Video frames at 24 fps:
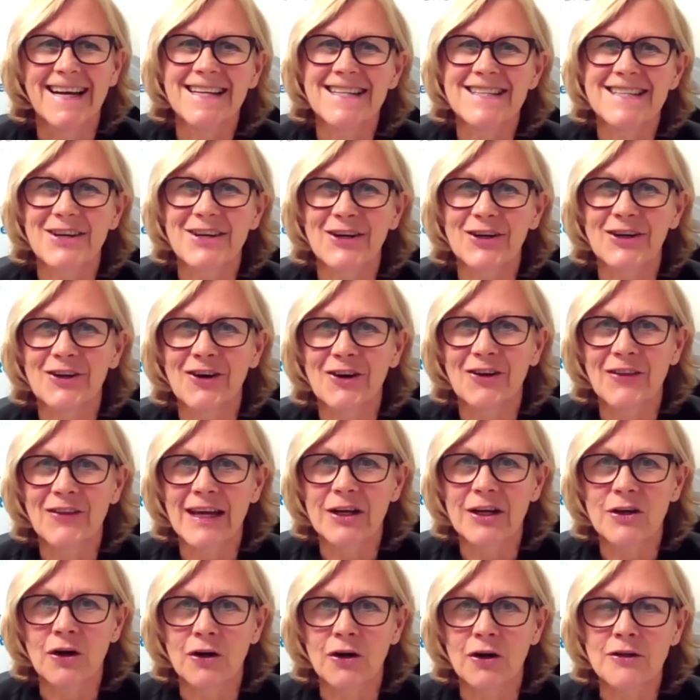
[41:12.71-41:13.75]
So on that
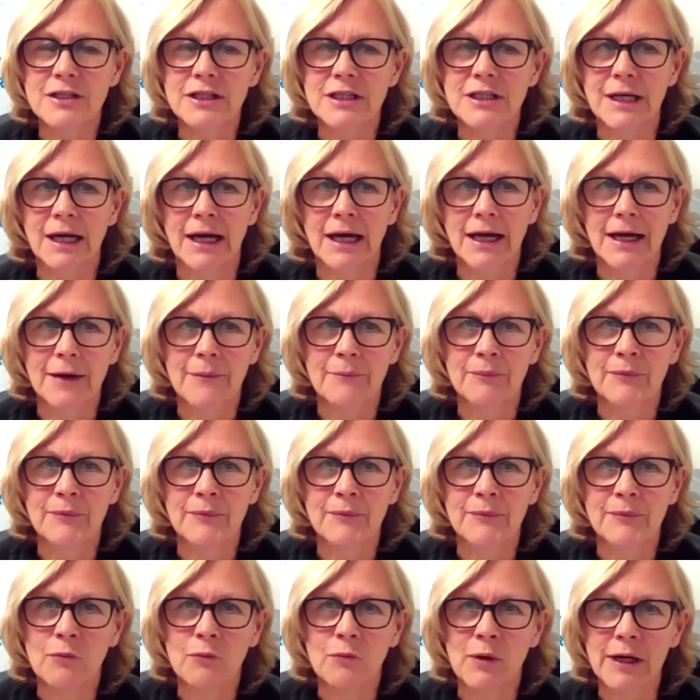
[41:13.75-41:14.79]
note,
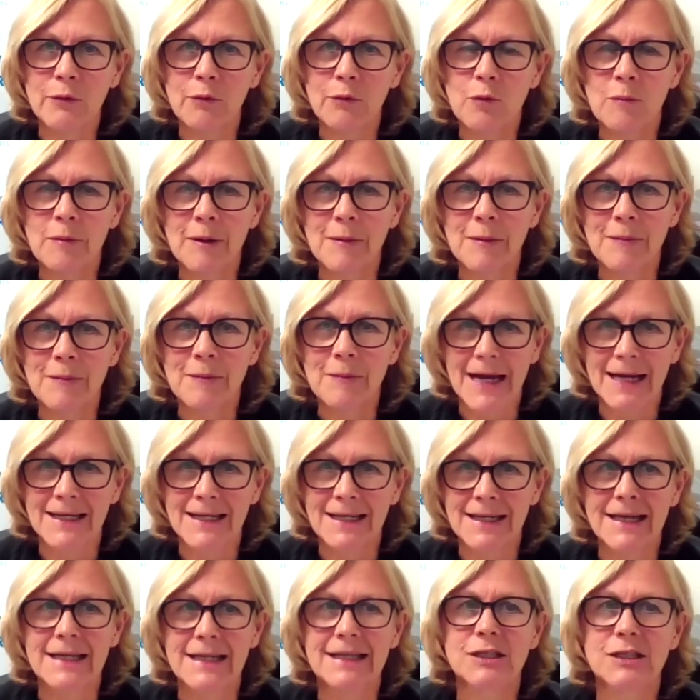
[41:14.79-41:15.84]
we will be back
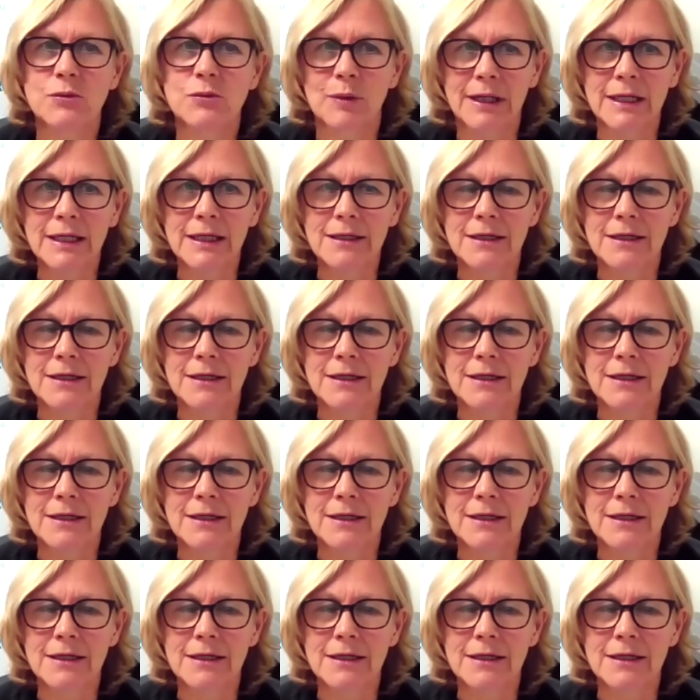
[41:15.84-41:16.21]
next week,